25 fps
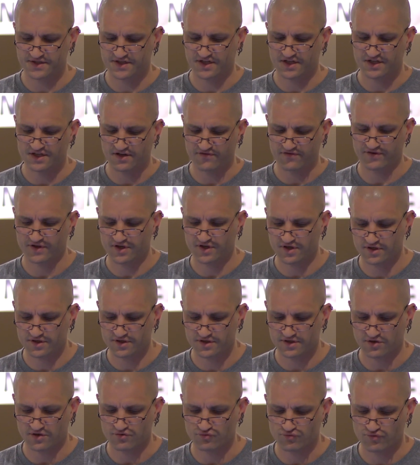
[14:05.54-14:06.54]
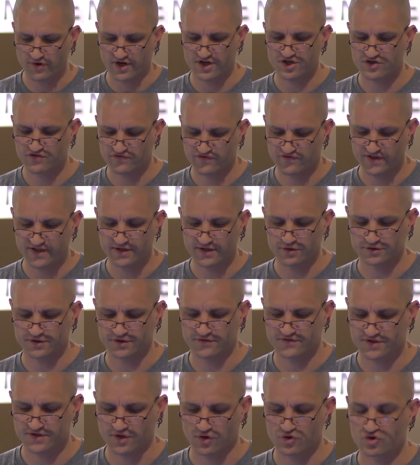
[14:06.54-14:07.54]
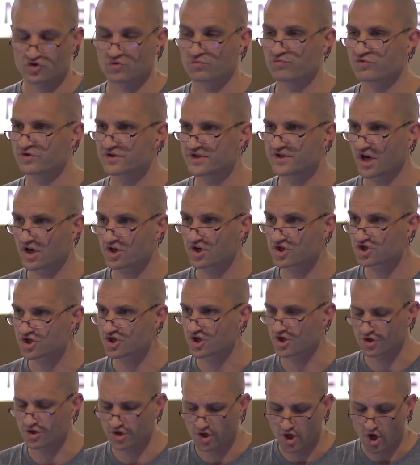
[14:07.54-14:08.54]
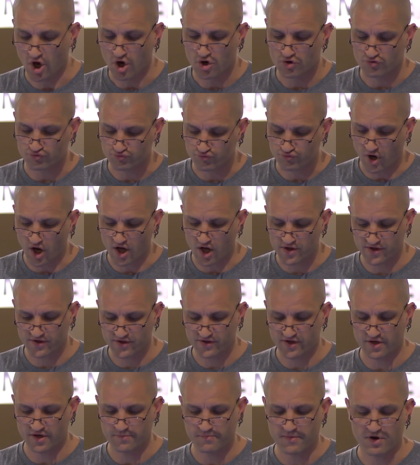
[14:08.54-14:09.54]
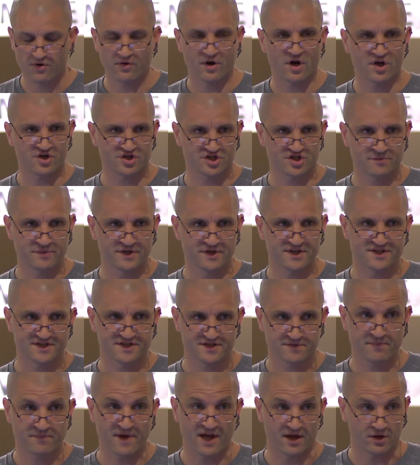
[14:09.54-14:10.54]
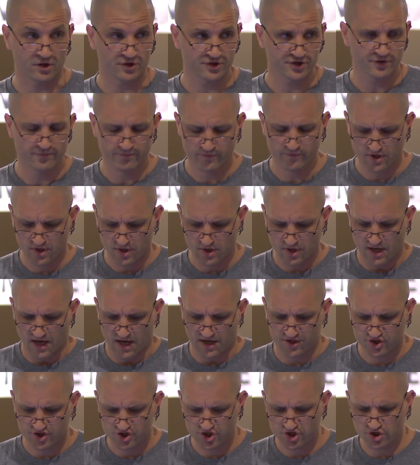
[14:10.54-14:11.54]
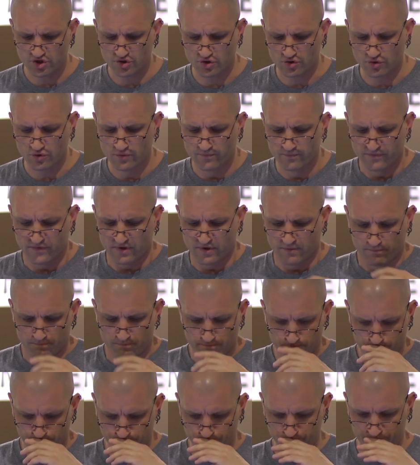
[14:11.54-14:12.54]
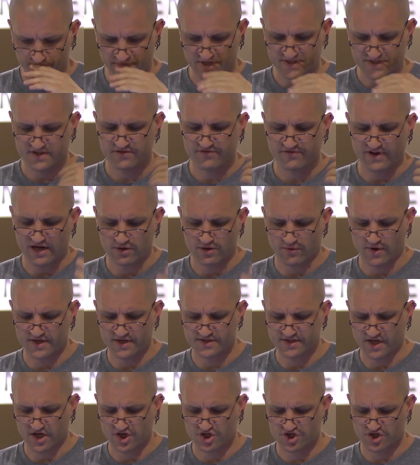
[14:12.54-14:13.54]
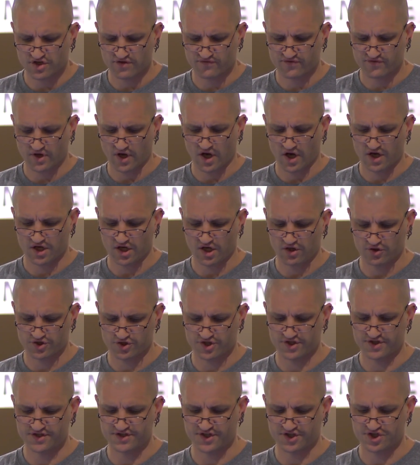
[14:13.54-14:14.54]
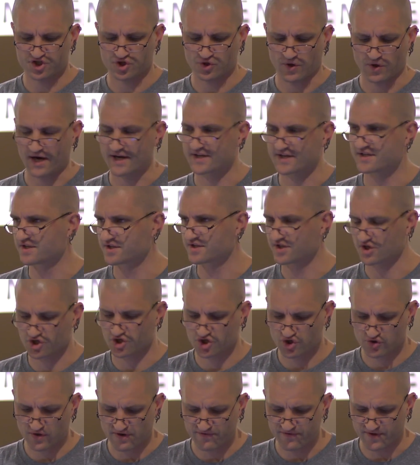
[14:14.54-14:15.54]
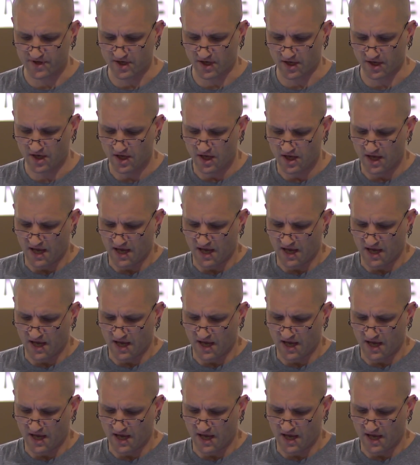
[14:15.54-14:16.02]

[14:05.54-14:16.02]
significant and rich field of social production, rather than a mirage to be dispelled. And 2, it's the valorization of a culture's detritus and trivia,